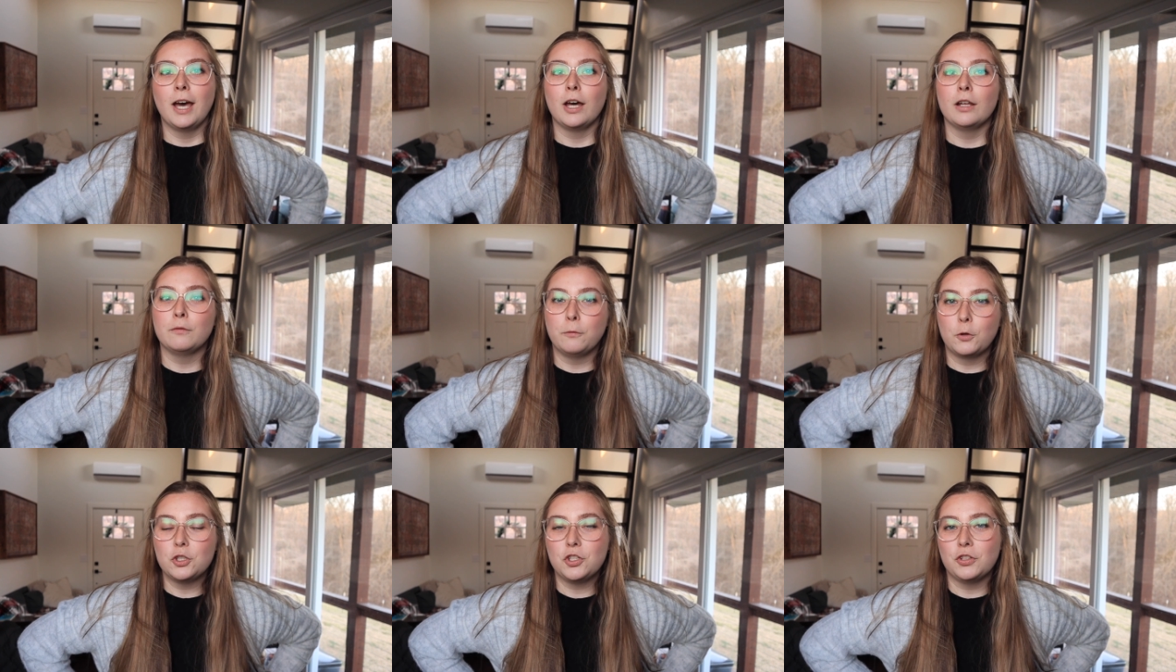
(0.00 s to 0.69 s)

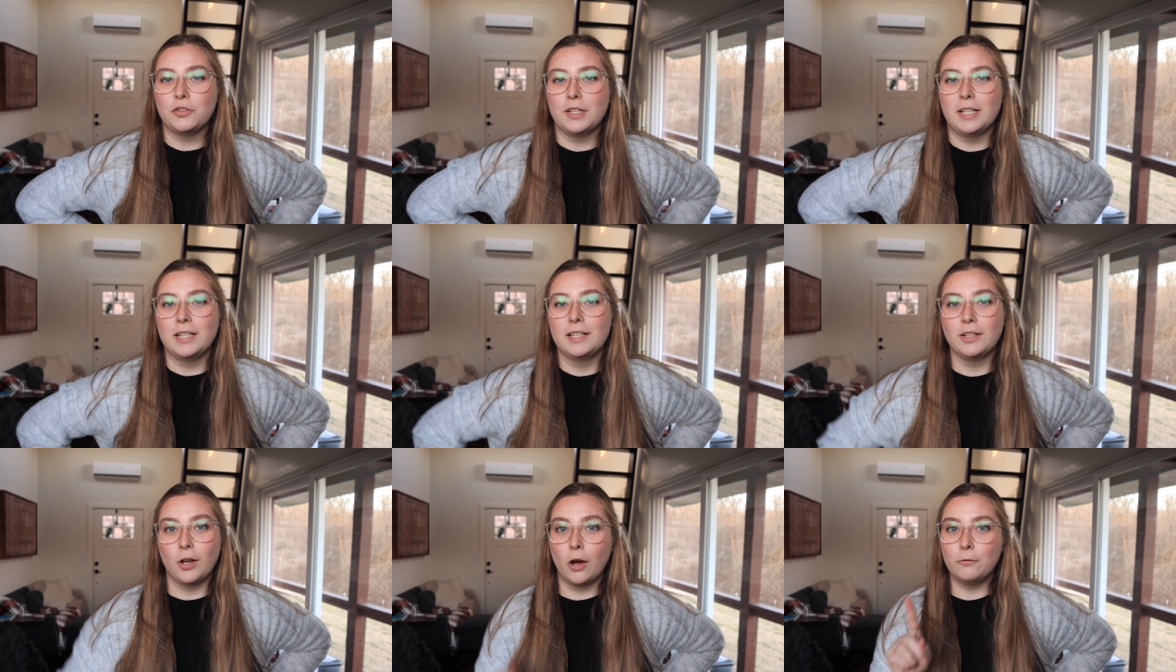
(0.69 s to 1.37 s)
Unfortunately,
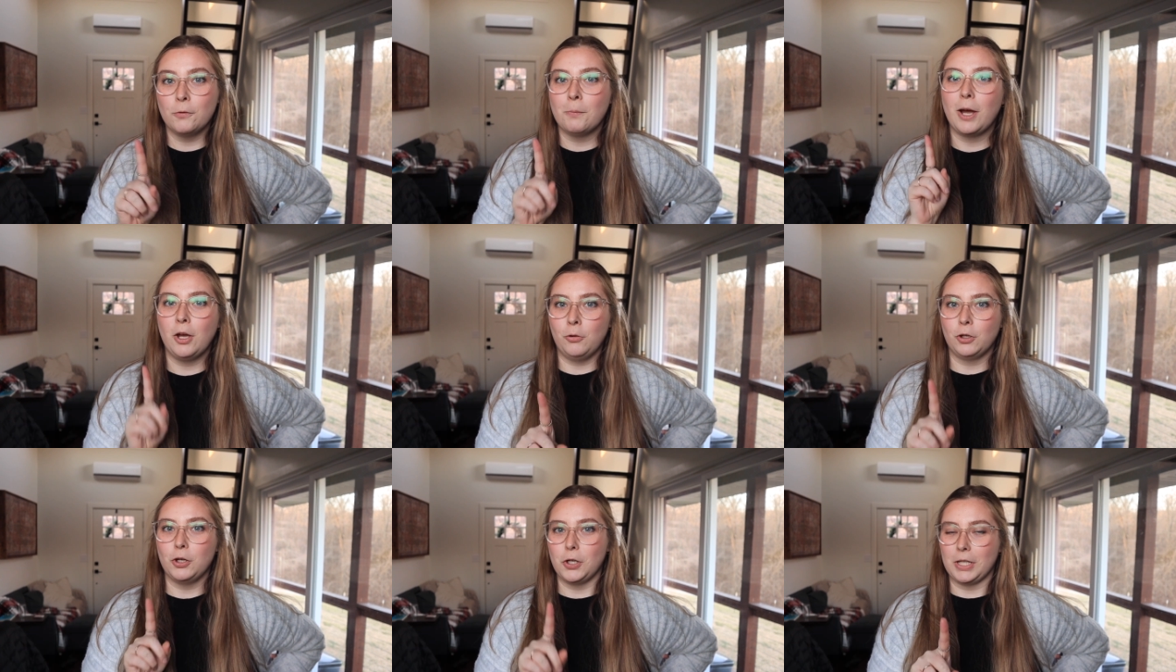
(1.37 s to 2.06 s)
not from my
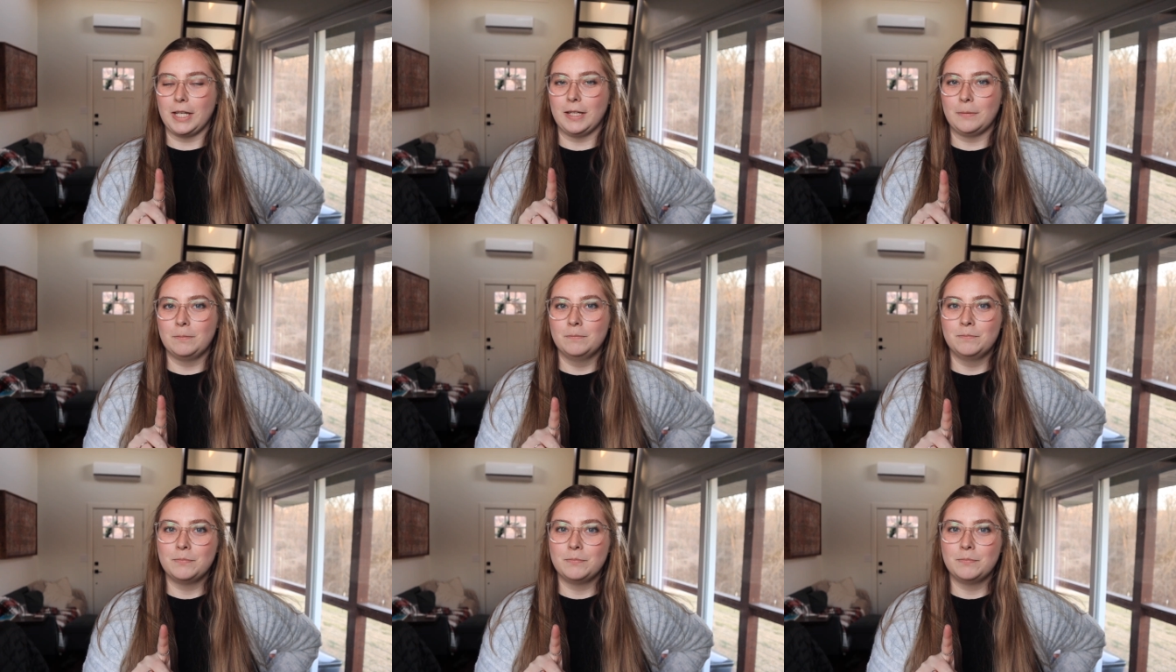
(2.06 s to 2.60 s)
own cooking.